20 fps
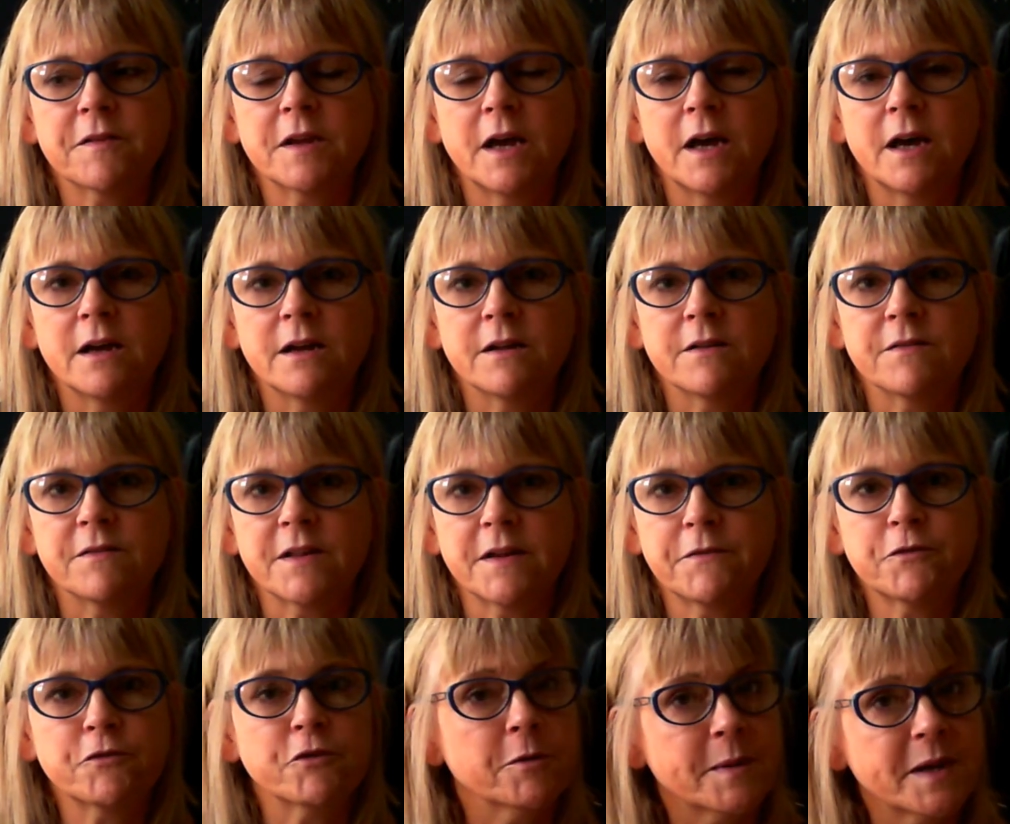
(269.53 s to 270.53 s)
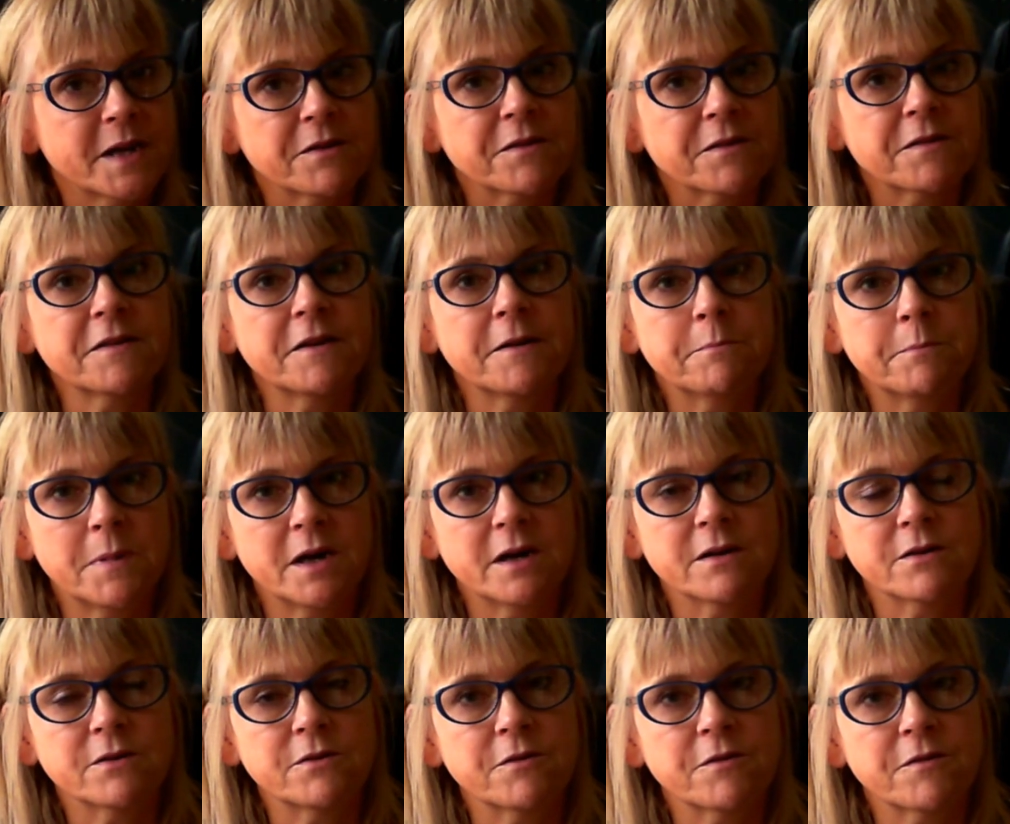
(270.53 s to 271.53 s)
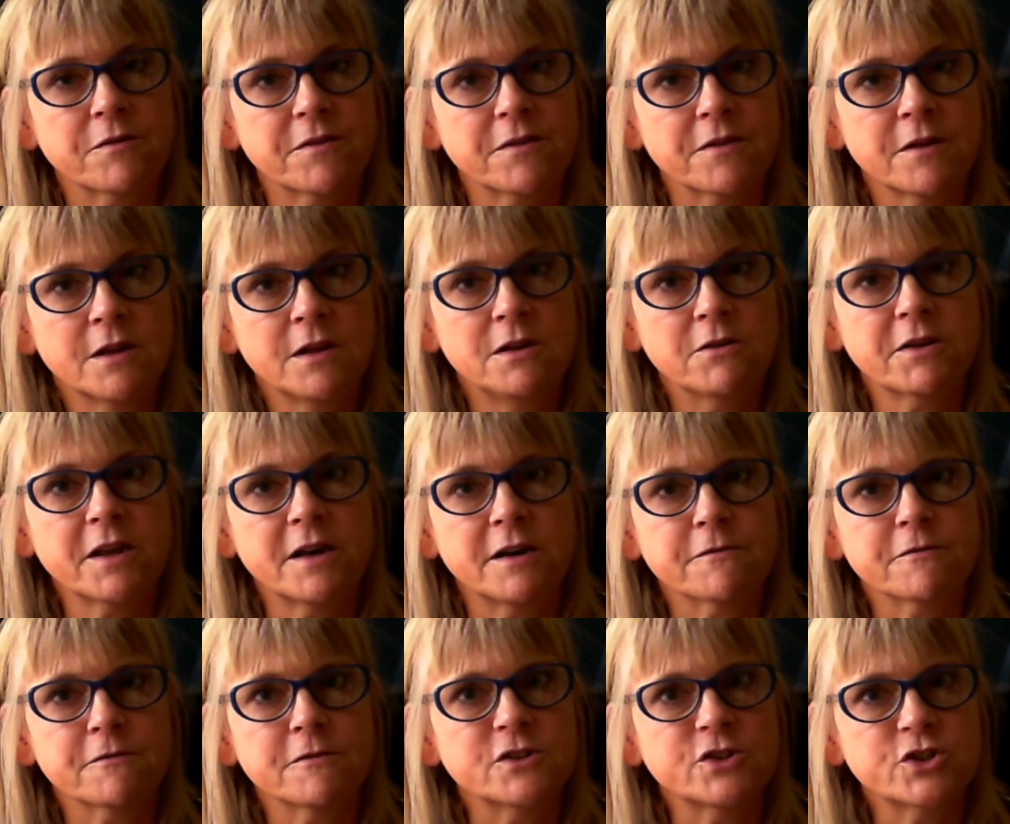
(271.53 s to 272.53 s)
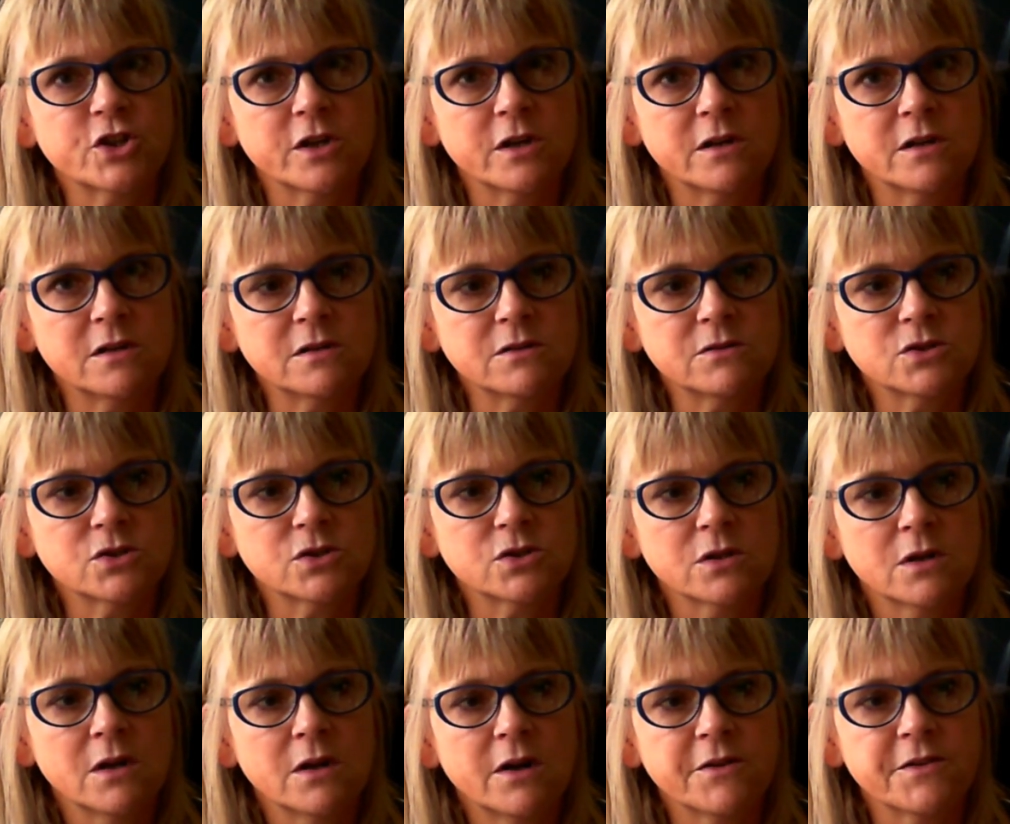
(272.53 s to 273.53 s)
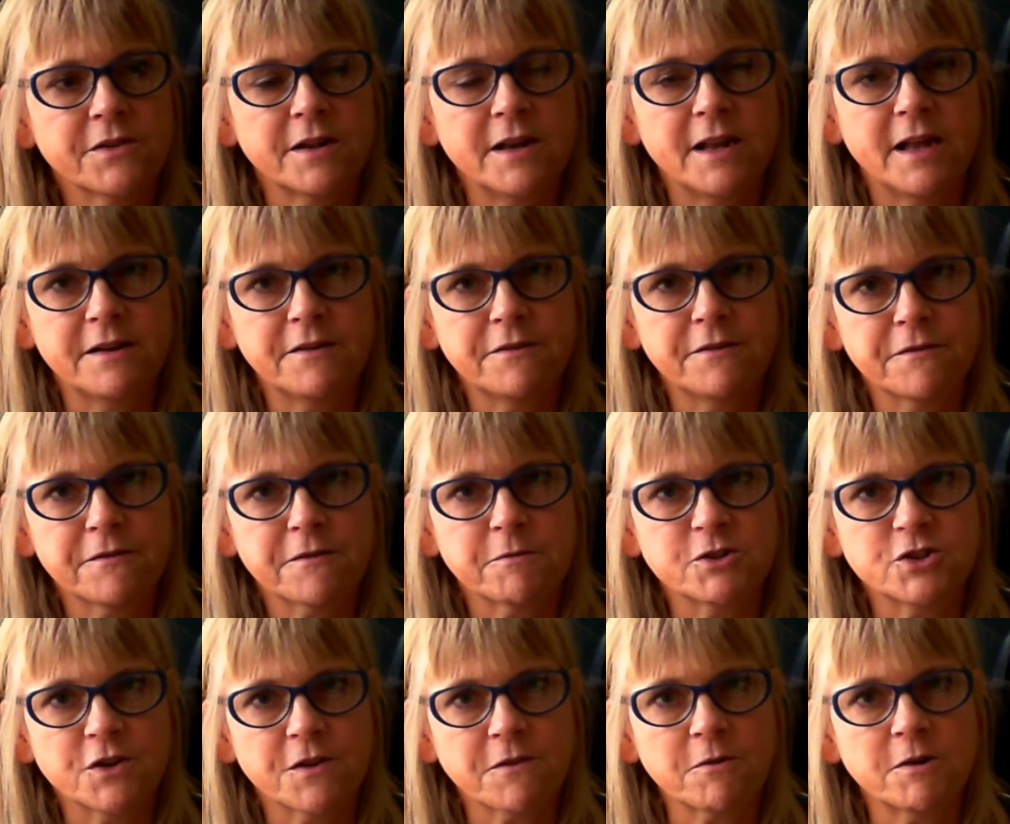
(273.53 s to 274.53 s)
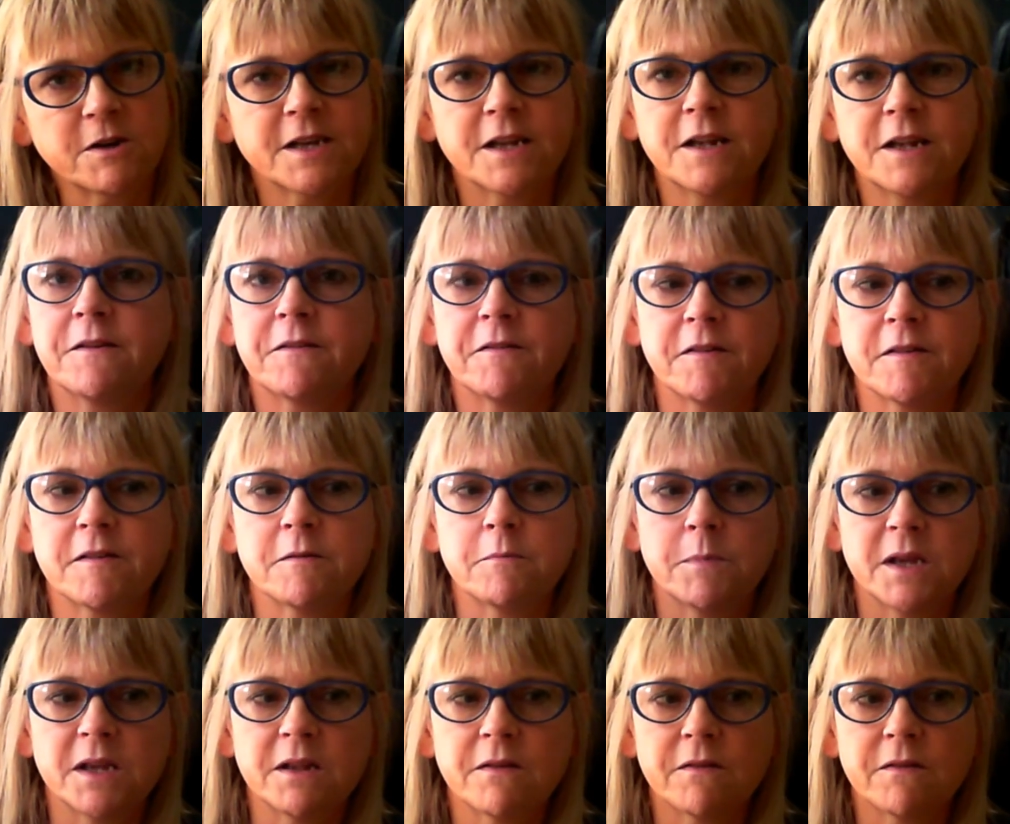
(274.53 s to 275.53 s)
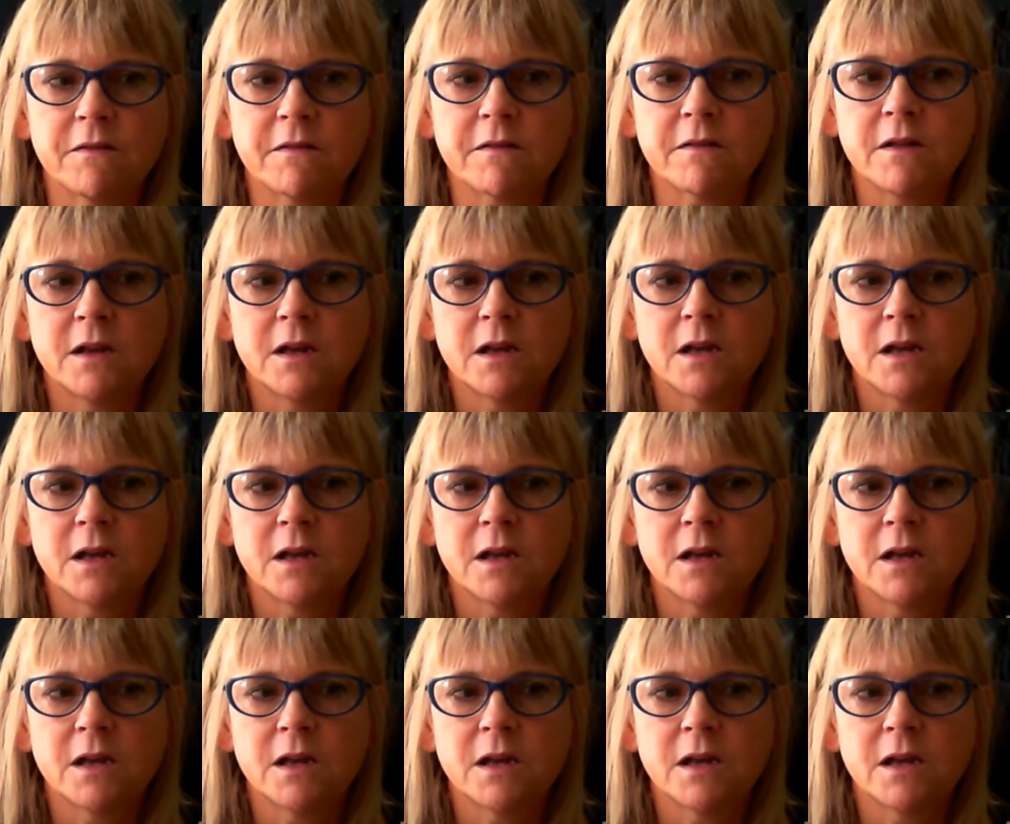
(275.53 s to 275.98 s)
and after about 10 miles look out for a church on the left, which is quite easy to miss,